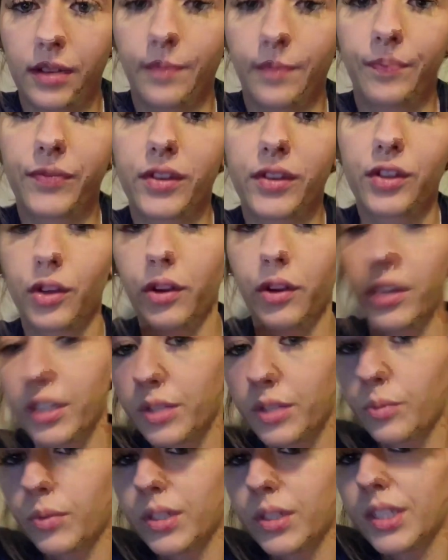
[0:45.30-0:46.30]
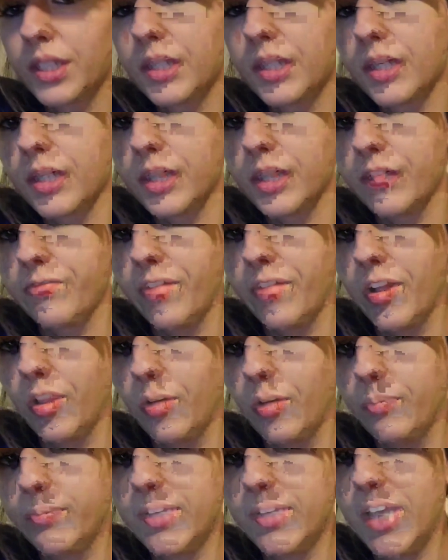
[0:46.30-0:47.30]
So this was
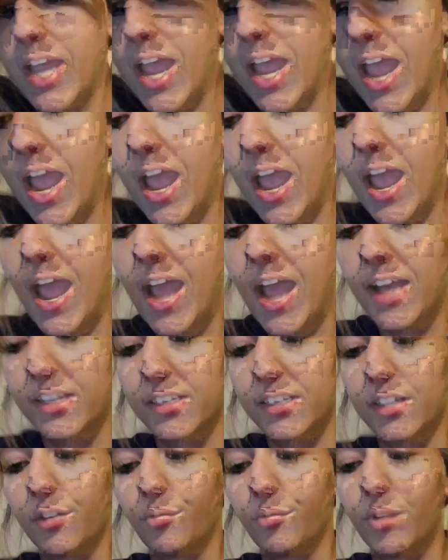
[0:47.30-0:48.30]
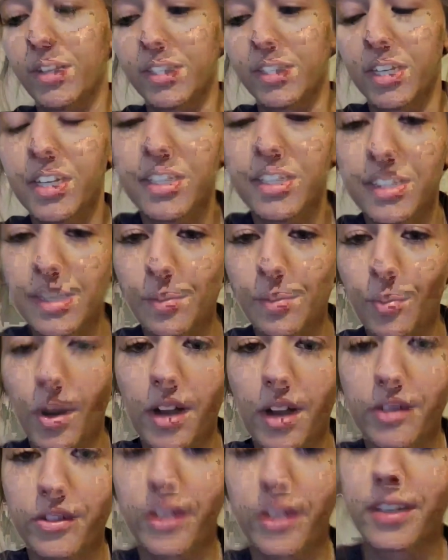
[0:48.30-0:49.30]
developed as a residency
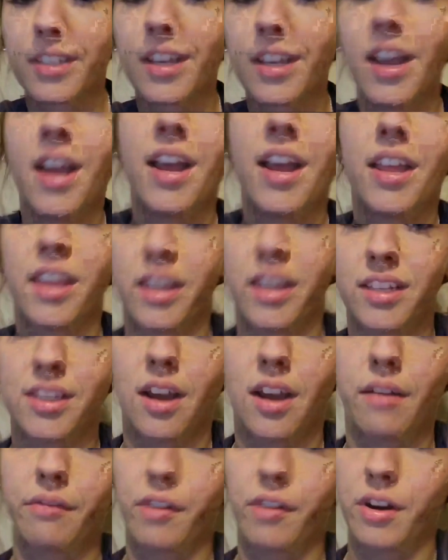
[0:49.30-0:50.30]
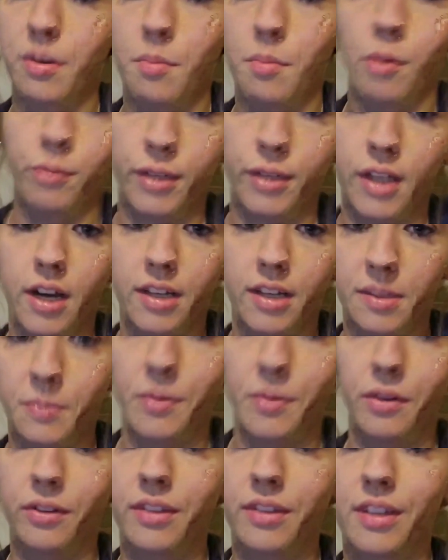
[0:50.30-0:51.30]
project that's offered in most
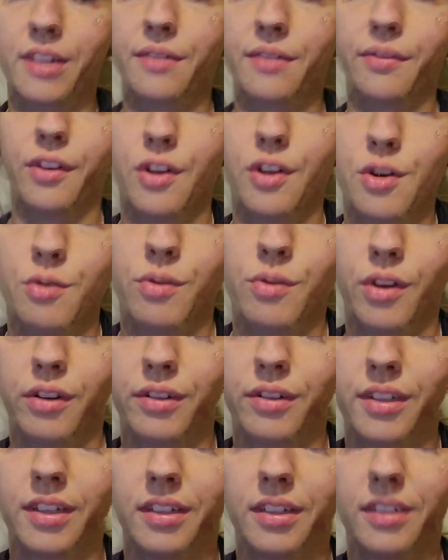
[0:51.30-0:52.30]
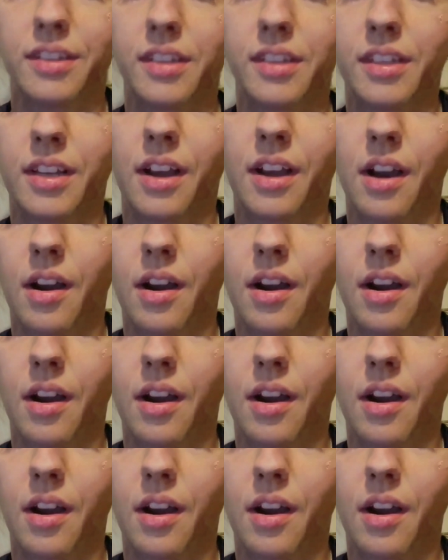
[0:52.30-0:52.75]
hospitals. It's for new nurses,